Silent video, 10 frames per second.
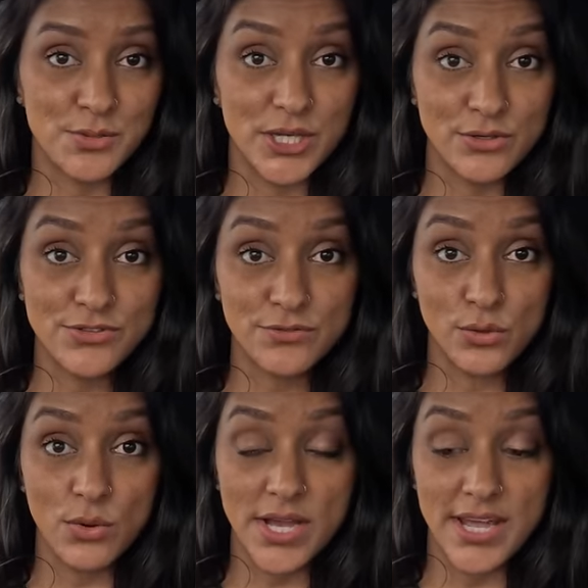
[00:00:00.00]
to be
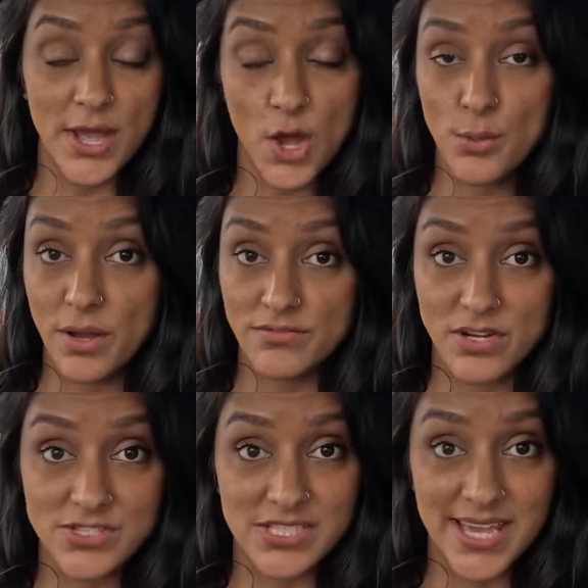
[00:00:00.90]
useful and I hope I've
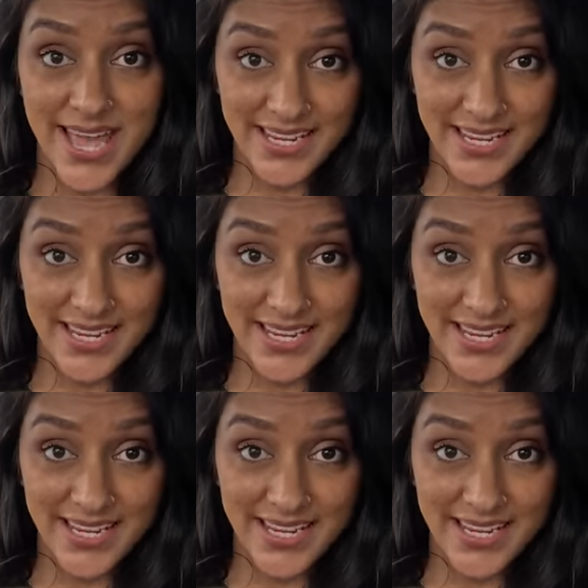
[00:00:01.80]
answered